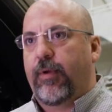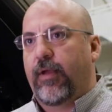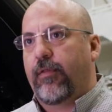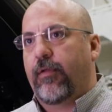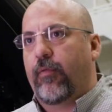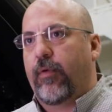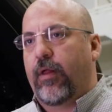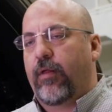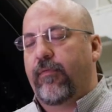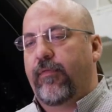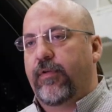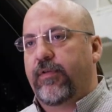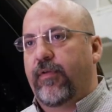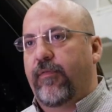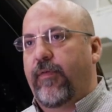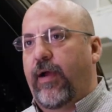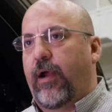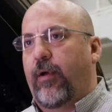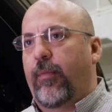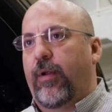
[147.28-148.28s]
being the relevant
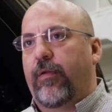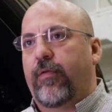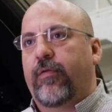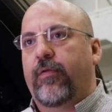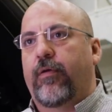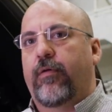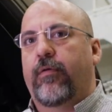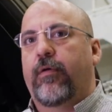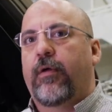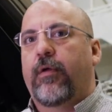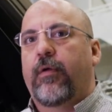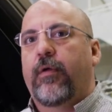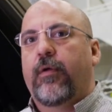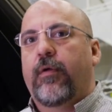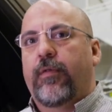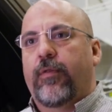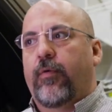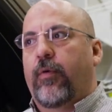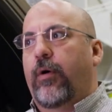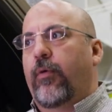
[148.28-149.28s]
environment. So
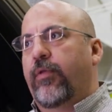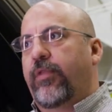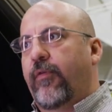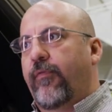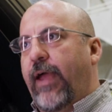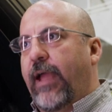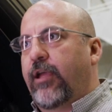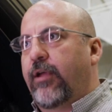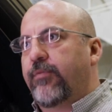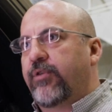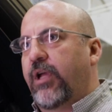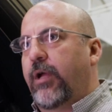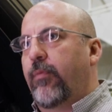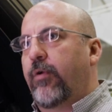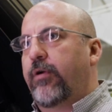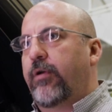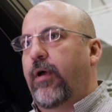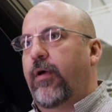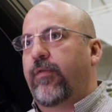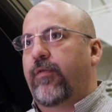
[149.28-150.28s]
what the vacuum
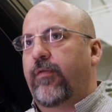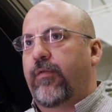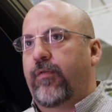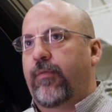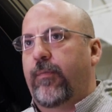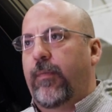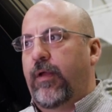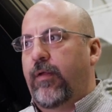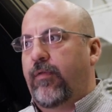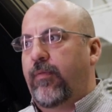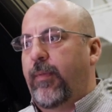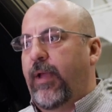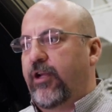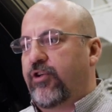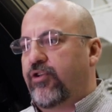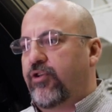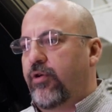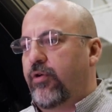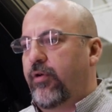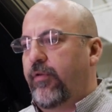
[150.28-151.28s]
chamber does is
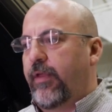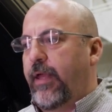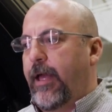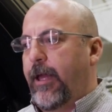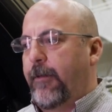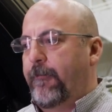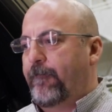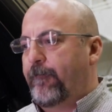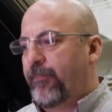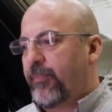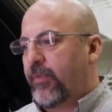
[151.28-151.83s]
make sure that